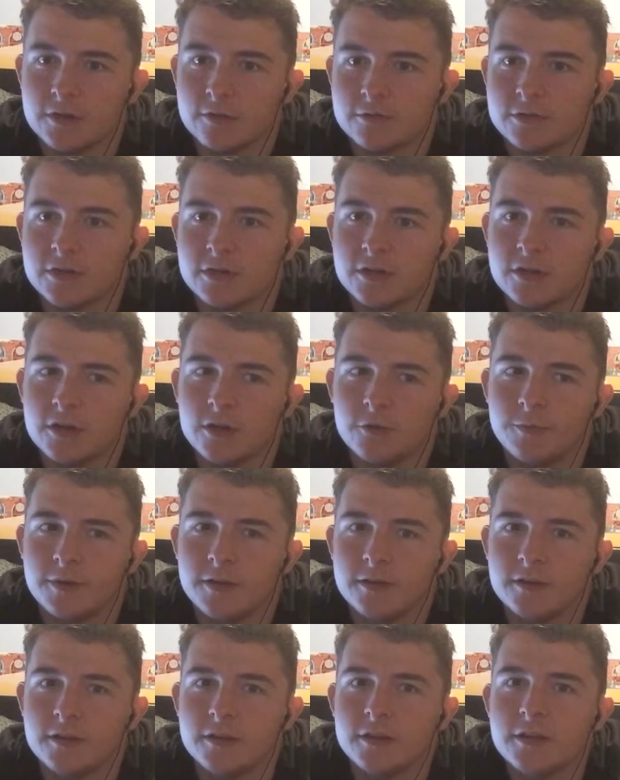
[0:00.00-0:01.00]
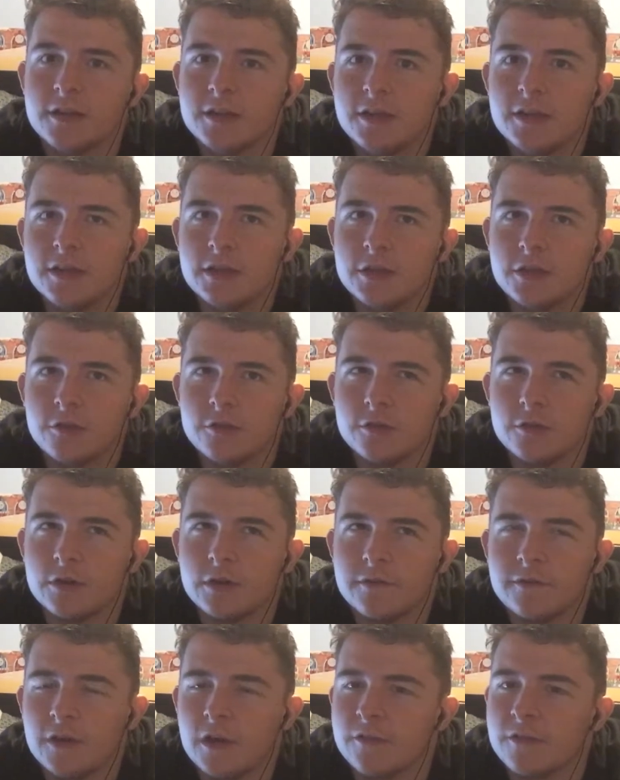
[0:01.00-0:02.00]
I was kind of hoping that you do like
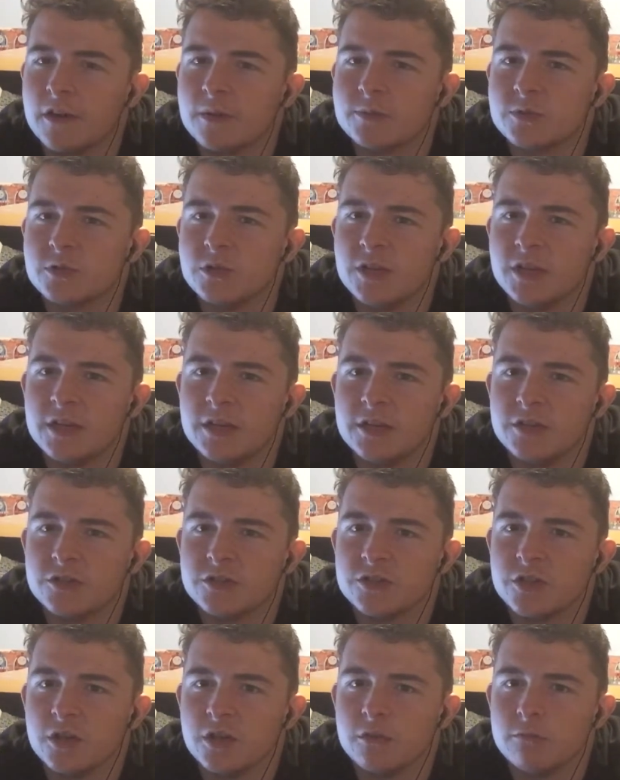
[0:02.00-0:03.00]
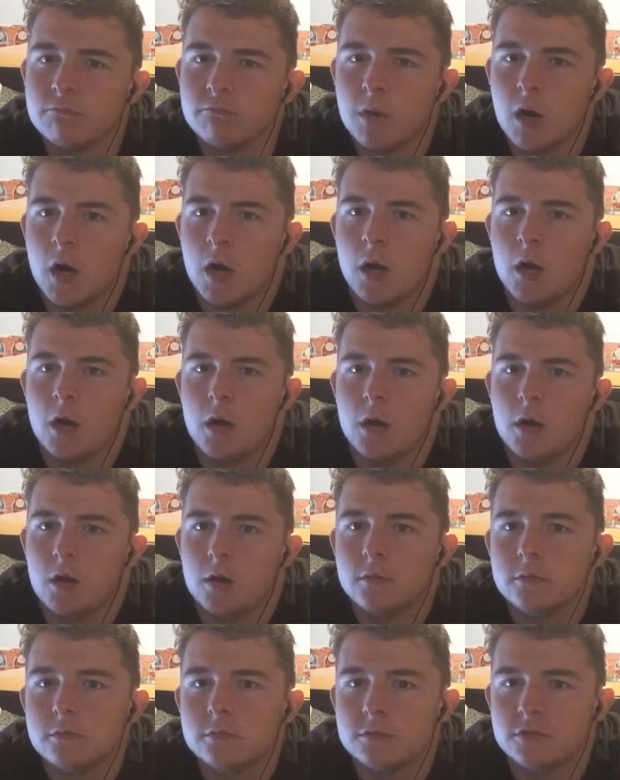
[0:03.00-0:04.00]
5 laps on it and it just go brr,
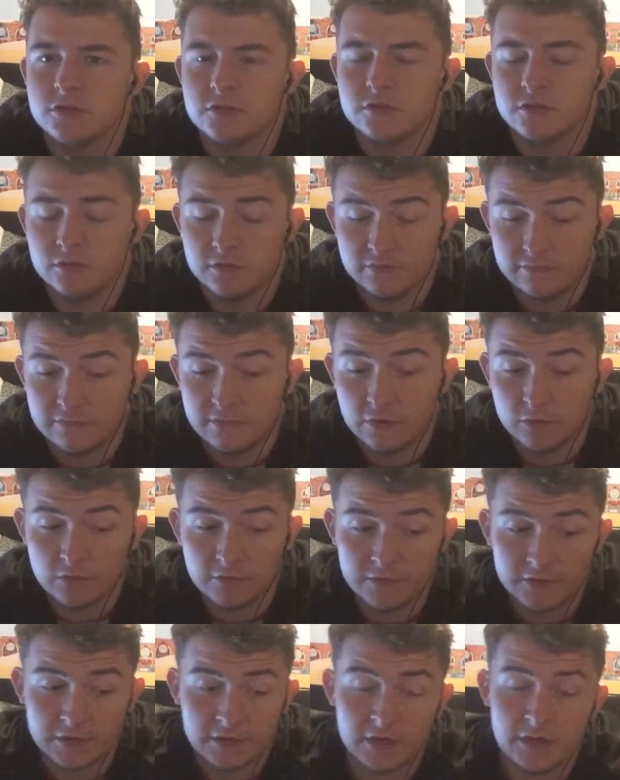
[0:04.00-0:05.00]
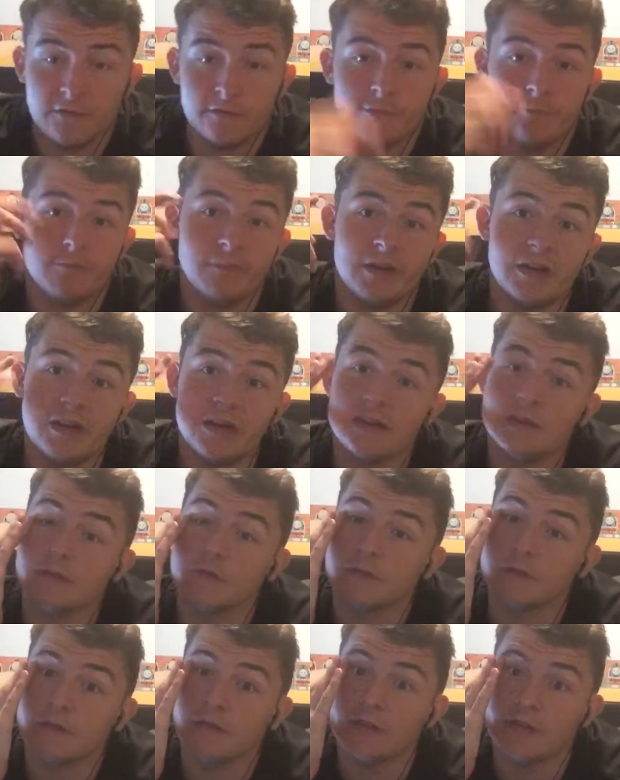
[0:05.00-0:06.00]
and just sort of fall off a cliff, but
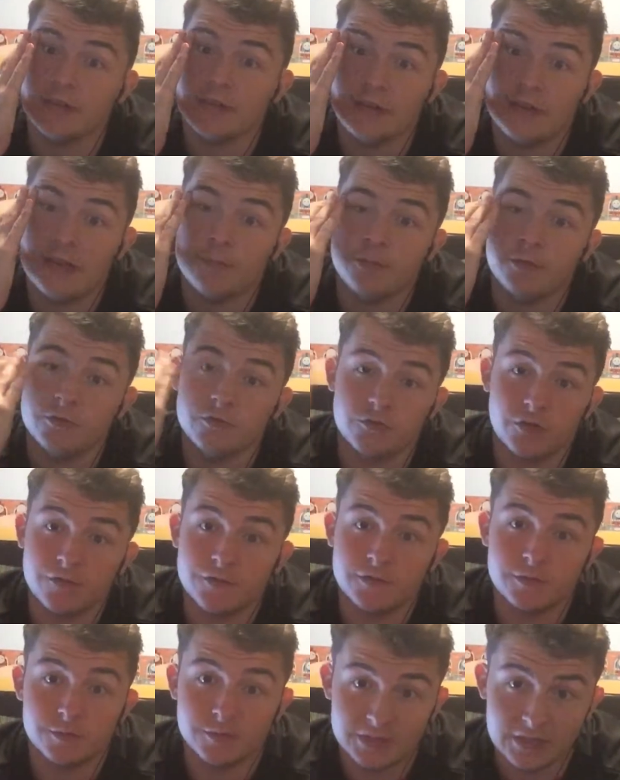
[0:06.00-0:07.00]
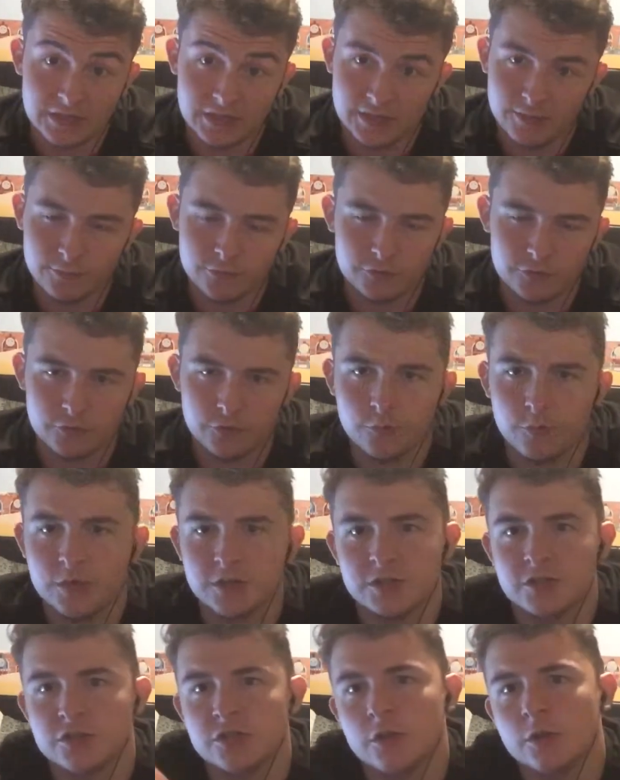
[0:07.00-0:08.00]
obviously that didn't happen. Drivers were still able to do a one
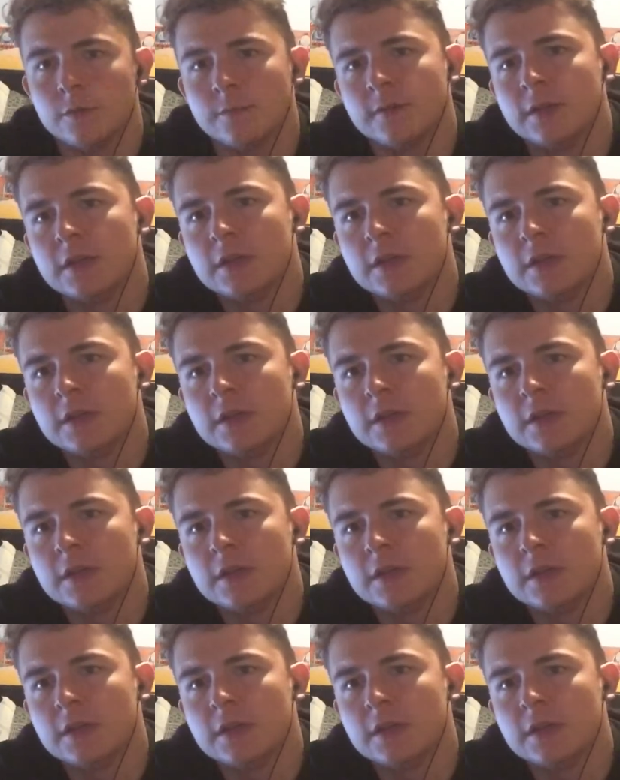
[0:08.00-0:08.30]
stop.